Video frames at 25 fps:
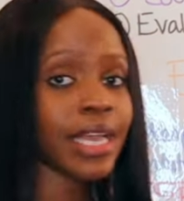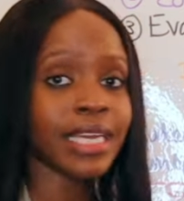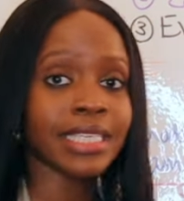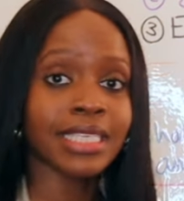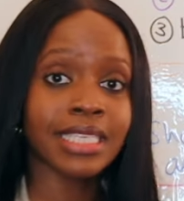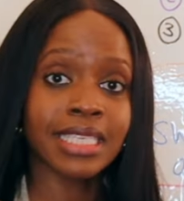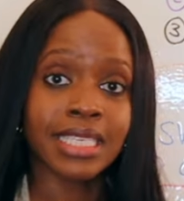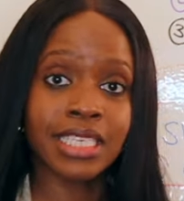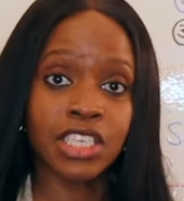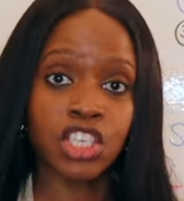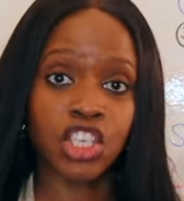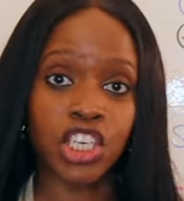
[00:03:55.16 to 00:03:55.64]
it
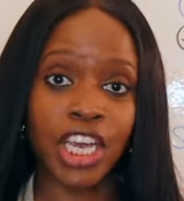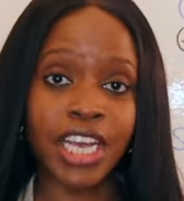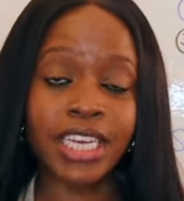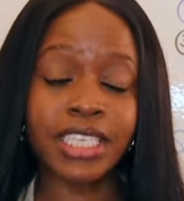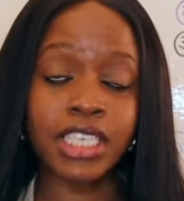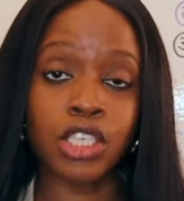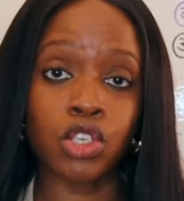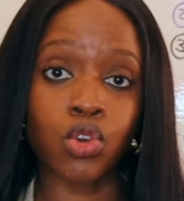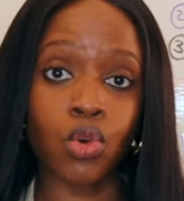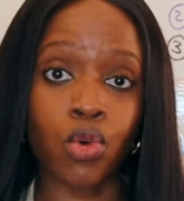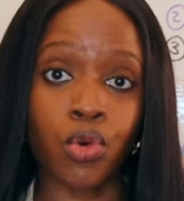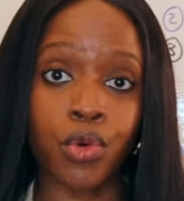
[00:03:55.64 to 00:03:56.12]

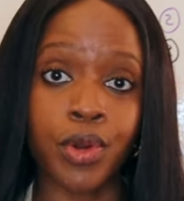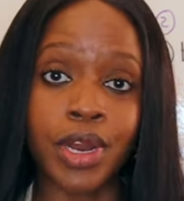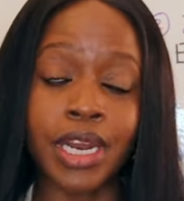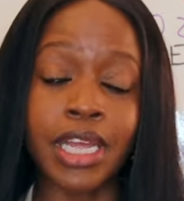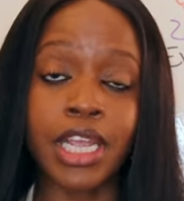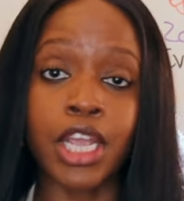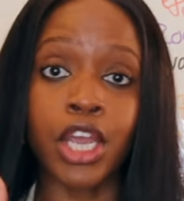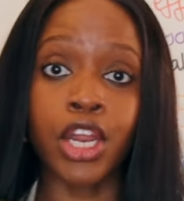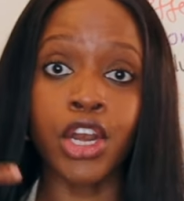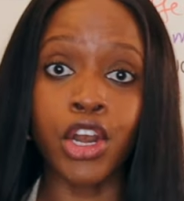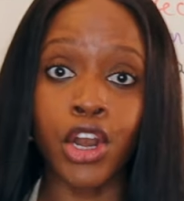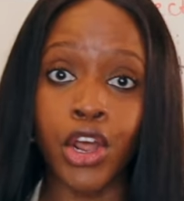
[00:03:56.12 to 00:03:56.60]
suggests or
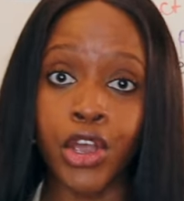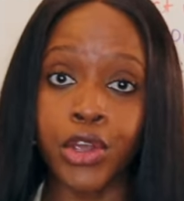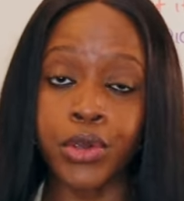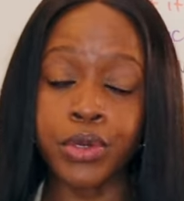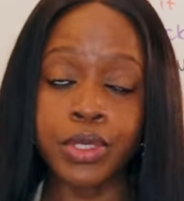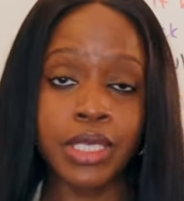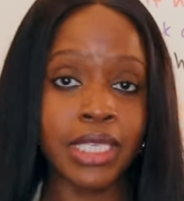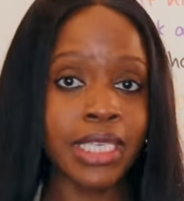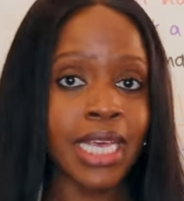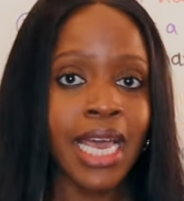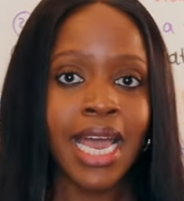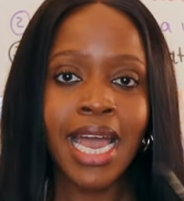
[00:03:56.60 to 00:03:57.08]
it
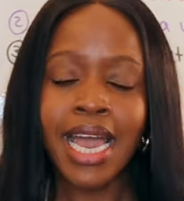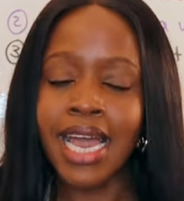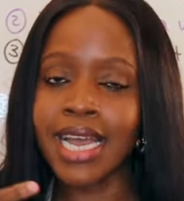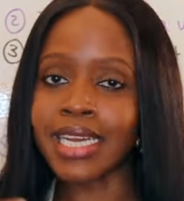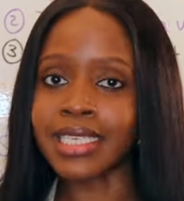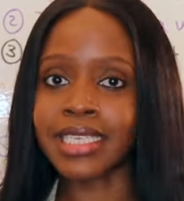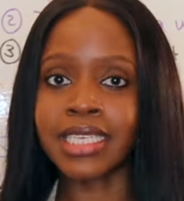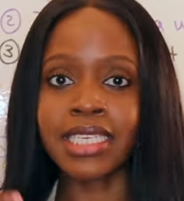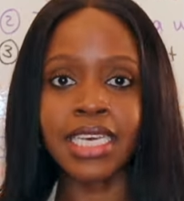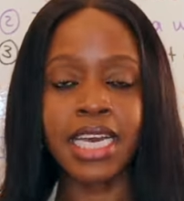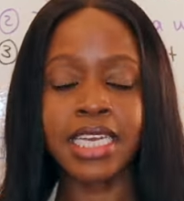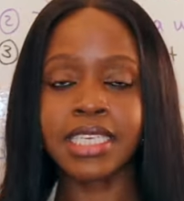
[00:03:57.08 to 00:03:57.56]
connotes a
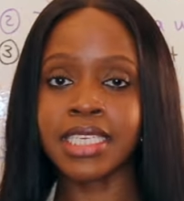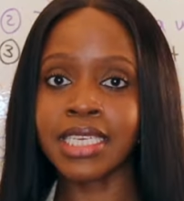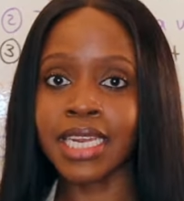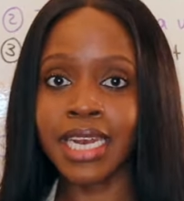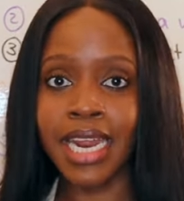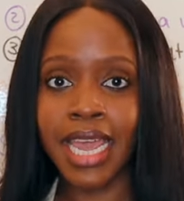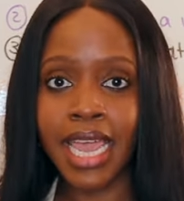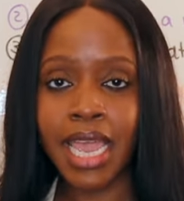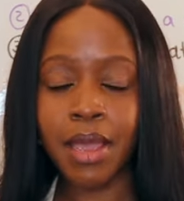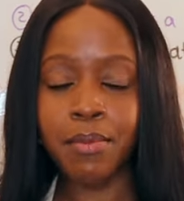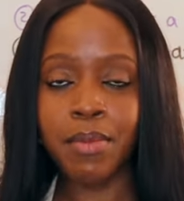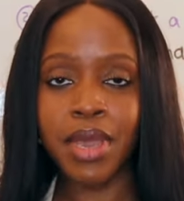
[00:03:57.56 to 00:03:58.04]
certain
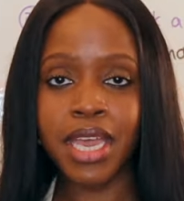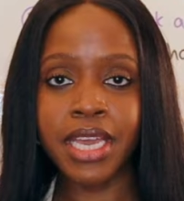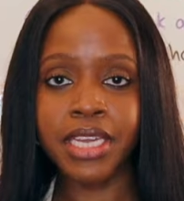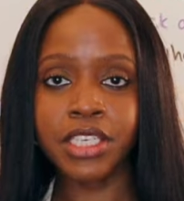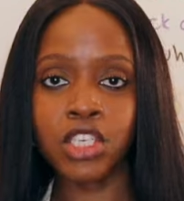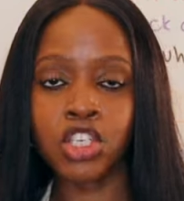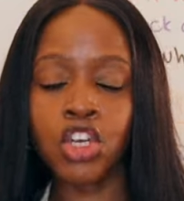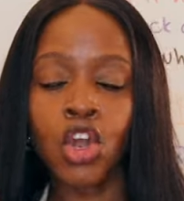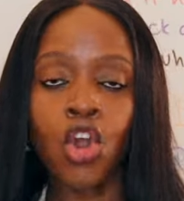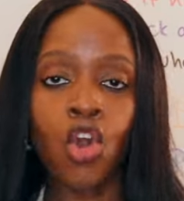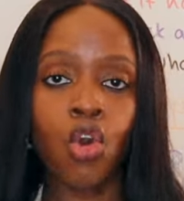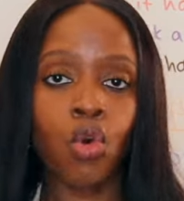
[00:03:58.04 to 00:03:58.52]

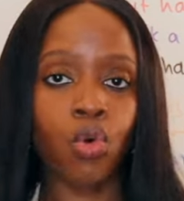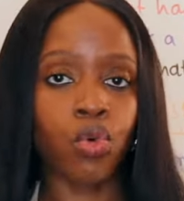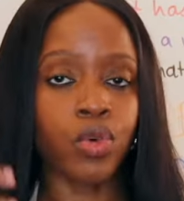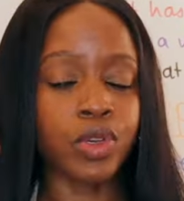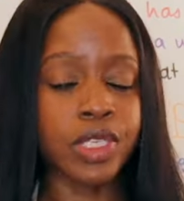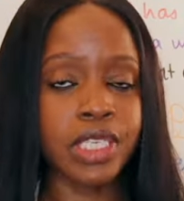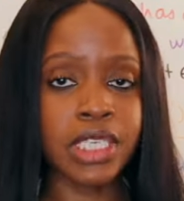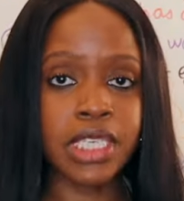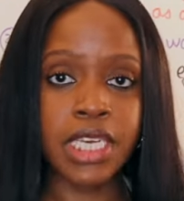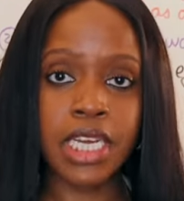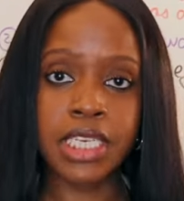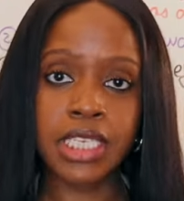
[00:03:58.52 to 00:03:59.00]
image or a
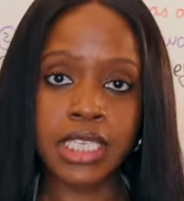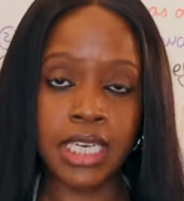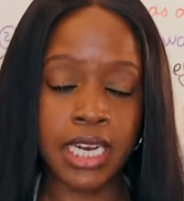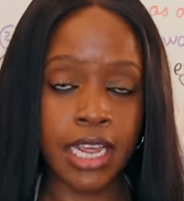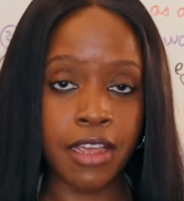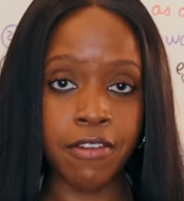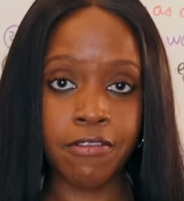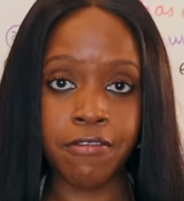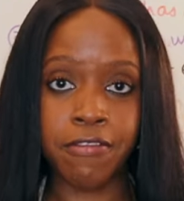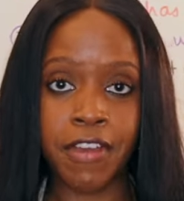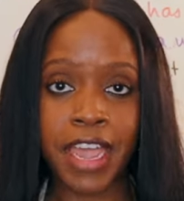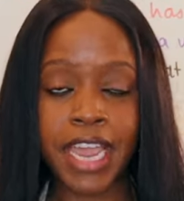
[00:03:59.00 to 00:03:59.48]
certain
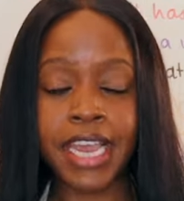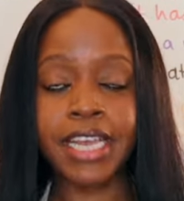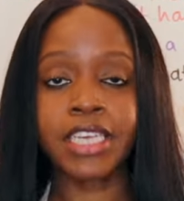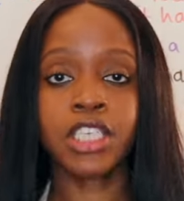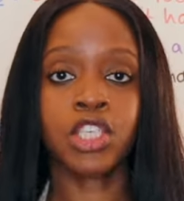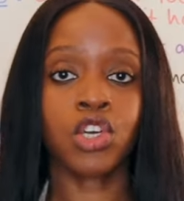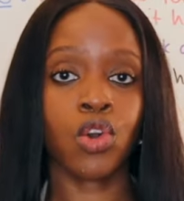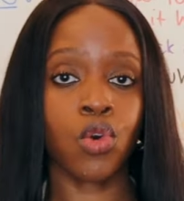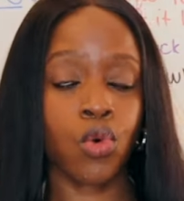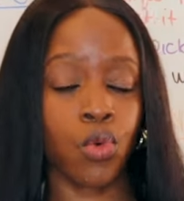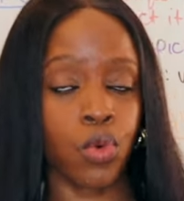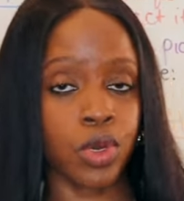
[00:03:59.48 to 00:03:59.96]

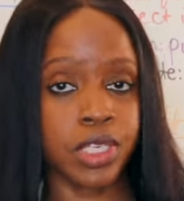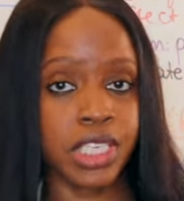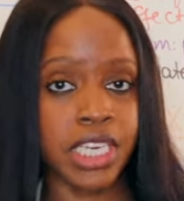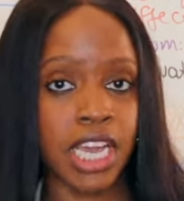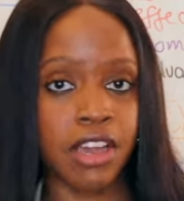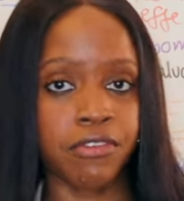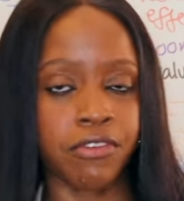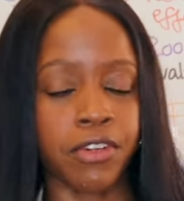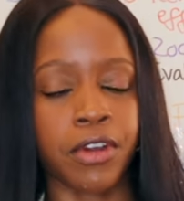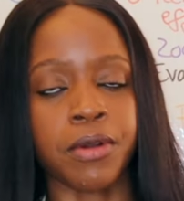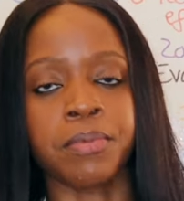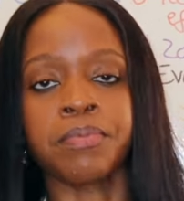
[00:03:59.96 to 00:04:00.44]
effect or
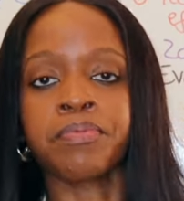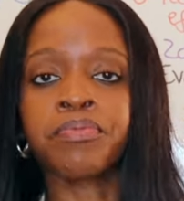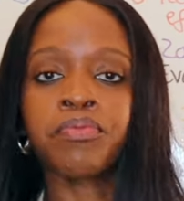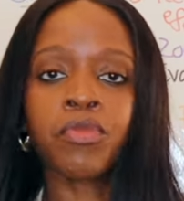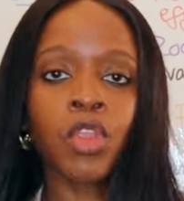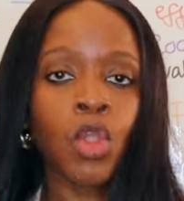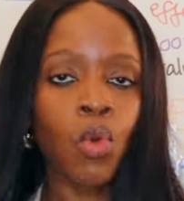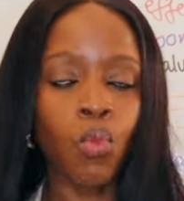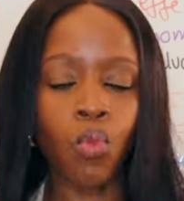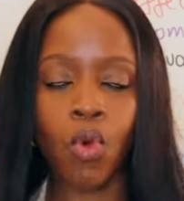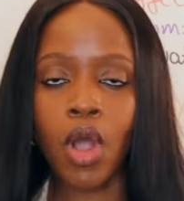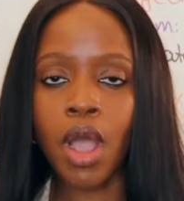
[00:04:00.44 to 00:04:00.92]
whatever.
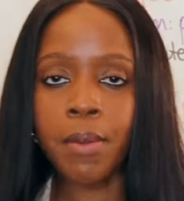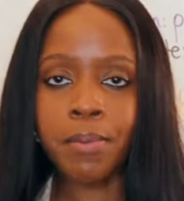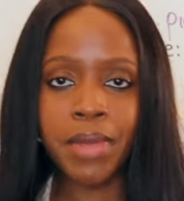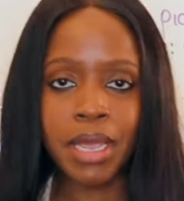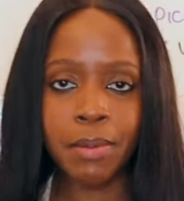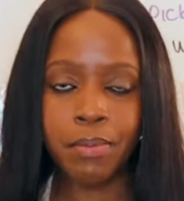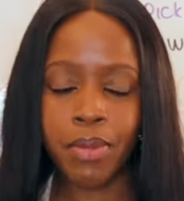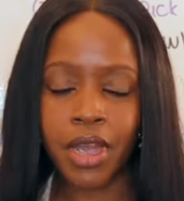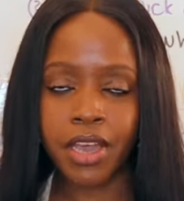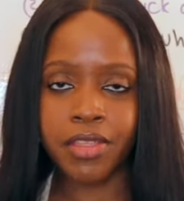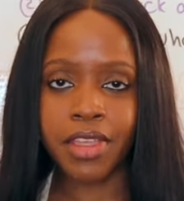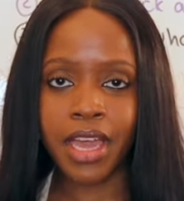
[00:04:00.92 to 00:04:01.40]
What I
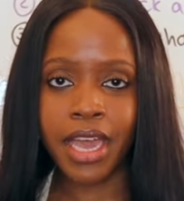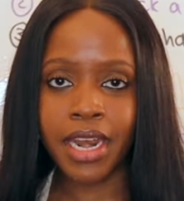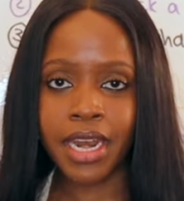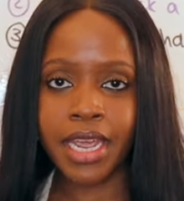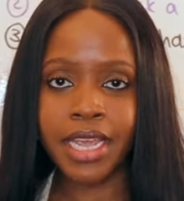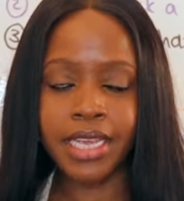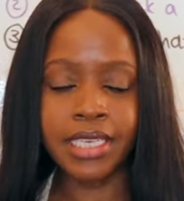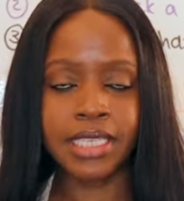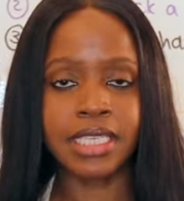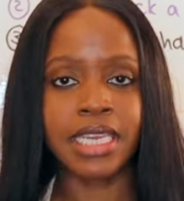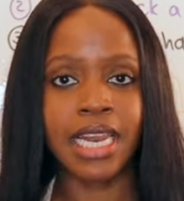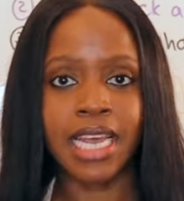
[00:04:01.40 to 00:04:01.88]
mean by that
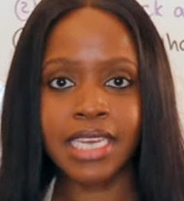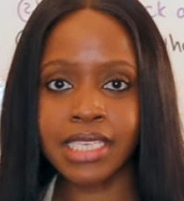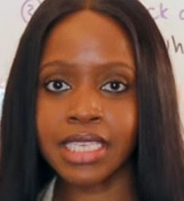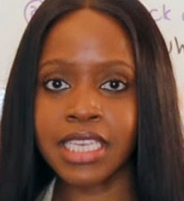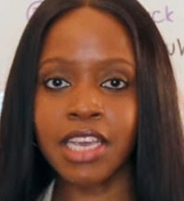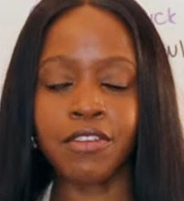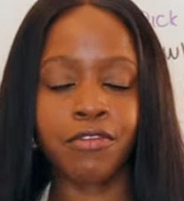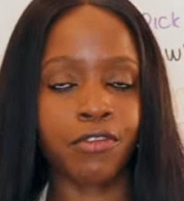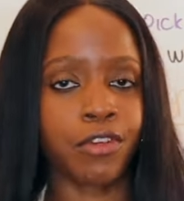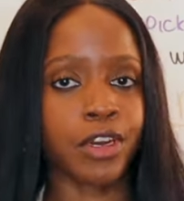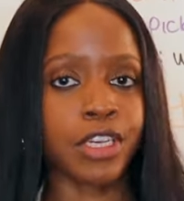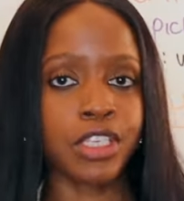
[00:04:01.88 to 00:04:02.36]
is, let's
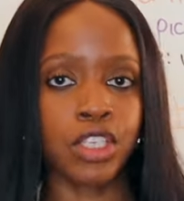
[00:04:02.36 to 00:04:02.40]
say for